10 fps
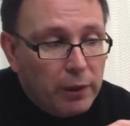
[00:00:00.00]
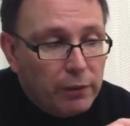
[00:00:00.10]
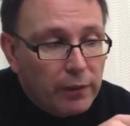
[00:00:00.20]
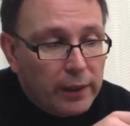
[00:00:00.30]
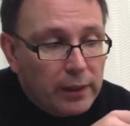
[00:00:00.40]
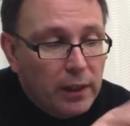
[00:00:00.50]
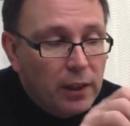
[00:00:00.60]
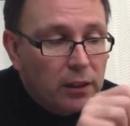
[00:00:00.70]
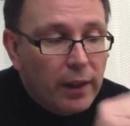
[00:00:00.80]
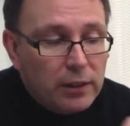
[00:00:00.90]
effect.
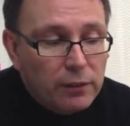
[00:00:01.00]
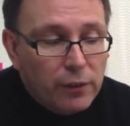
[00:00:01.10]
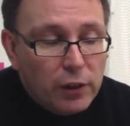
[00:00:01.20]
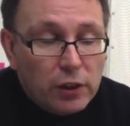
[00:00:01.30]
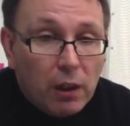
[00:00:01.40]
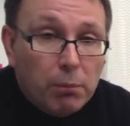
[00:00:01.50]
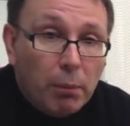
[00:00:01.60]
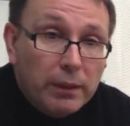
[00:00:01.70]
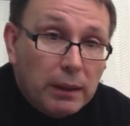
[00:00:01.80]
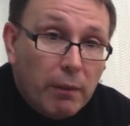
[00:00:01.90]
So that's the first time
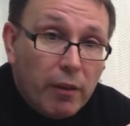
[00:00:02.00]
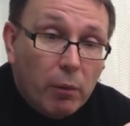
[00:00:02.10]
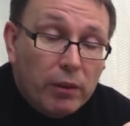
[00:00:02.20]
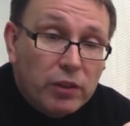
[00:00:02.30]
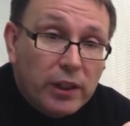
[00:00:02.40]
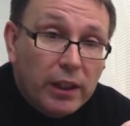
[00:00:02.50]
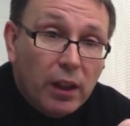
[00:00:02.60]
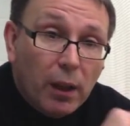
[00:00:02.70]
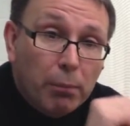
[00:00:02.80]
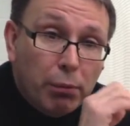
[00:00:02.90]
probably some of you would have seen
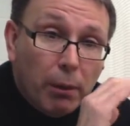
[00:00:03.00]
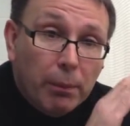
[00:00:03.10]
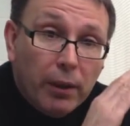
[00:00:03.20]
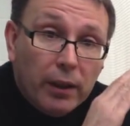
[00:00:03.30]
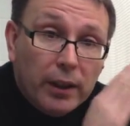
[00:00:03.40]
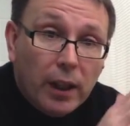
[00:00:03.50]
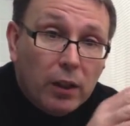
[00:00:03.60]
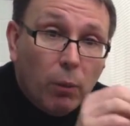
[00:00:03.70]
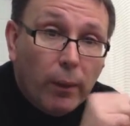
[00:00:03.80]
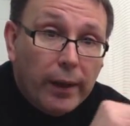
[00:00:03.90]
a proper
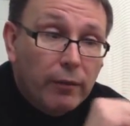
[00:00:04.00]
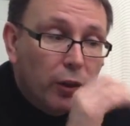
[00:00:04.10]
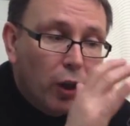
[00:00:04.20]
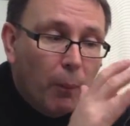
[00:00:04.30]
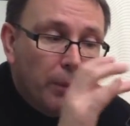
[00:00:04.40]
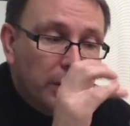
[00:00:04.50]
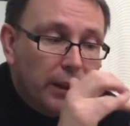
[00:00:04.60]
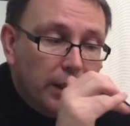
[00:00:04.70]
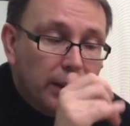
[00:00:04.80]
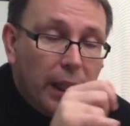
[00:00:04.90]
cutaway of a
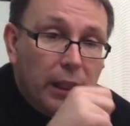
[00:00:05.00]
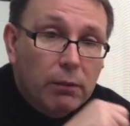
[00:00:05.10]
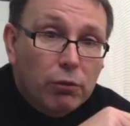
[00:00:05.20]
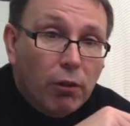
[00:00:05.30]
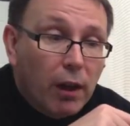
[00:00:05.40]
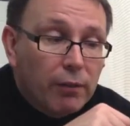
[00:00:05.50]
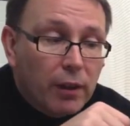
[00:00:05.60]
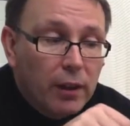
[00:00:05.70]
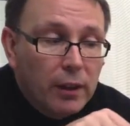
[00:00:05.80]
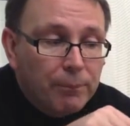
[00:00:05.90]
composite titanium
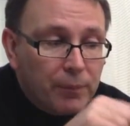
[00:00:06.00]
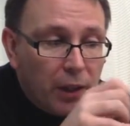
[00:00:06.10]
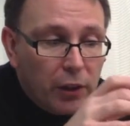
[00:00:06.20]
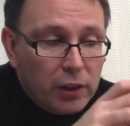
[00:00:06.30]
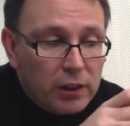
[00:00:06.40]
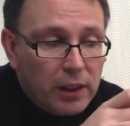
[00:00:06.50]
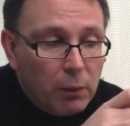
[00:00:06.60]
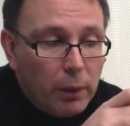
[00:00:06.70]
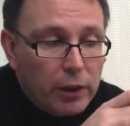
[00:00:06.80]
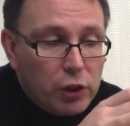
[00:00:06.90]
driver, and you can
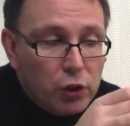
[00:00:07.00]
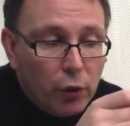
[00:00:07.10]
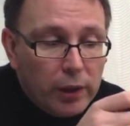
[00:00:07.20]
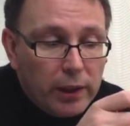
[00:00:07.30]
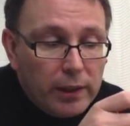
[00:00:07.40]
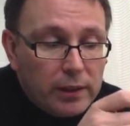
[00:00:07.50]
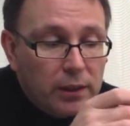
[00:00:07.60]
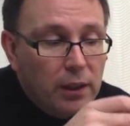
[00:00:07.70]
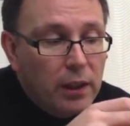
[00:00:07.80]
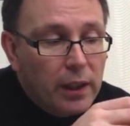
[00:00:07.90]
see where the join is
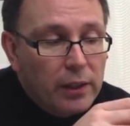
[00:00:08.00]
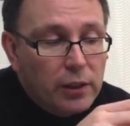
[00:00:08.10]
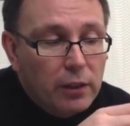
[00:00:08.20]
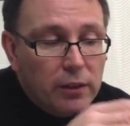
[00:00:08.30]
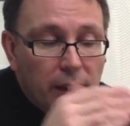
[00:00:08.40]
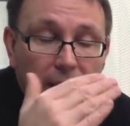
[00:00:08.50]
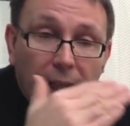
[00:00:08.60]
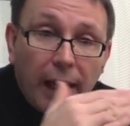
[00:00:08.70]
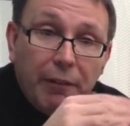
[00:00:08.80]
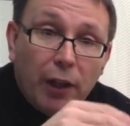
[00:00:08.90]
in terms of the
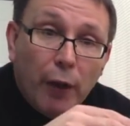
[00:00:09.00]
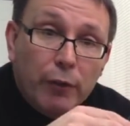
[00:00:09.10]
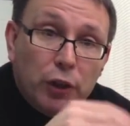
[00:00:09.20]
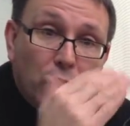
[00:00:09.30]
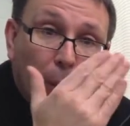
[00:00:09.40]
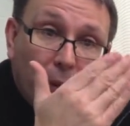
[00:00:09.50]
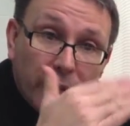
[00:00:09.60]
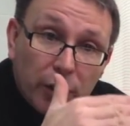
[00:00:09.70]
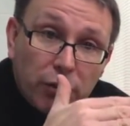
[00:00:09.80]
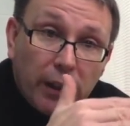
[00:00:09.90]
layering over the top of
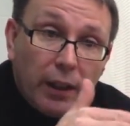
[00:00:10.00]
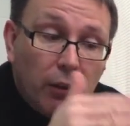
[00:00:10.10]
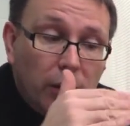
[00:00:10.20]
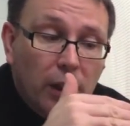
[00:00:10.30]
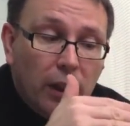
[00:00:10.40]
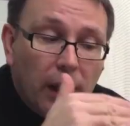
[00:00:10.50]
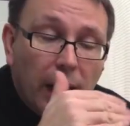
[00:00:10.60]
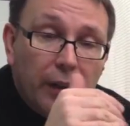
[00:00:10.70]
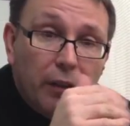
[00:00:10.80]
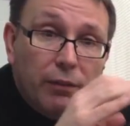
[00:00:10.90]
the crown
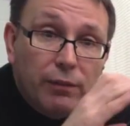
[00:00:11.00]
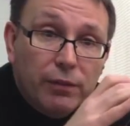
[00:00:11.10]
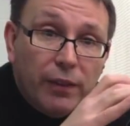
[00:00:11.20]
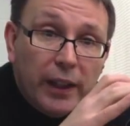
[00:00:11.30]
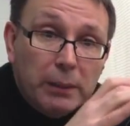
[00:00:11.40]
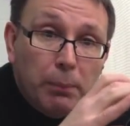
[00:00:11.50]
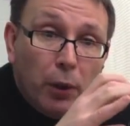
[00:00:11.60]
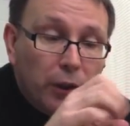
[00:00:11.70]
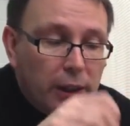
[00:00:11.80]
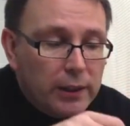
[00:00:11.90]
and the face
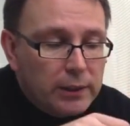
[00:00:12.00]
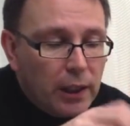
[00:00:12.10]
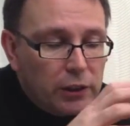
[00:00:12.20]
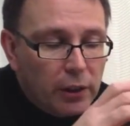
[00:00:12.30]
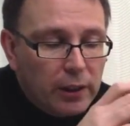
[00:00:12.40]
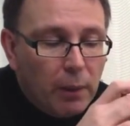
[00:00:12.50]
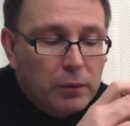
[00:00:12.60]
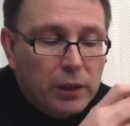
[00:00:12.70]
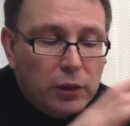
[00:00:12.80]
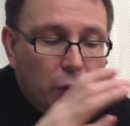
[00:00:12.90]
body as such. So it
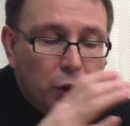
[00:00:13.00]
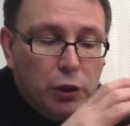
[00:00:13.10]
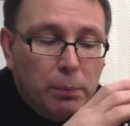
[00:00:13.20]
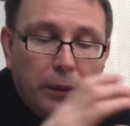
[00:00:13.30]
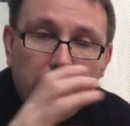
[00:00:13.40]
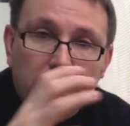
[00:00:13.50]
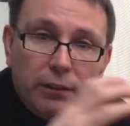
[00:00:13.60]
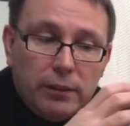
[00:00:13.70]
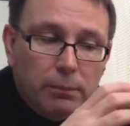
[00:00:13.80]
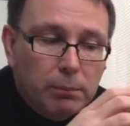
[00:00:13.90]
comes in sort of two
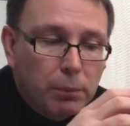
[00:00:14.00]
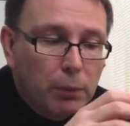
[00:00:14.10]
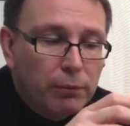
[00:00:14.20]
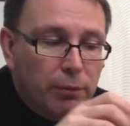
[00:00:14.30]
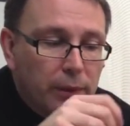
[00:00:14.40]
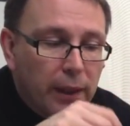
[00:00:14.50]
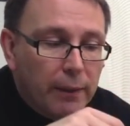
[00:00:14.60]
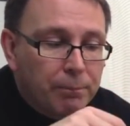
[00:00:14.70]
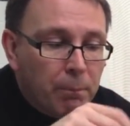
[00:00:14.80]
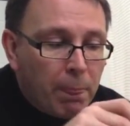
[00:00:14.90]
pieces and boom from there.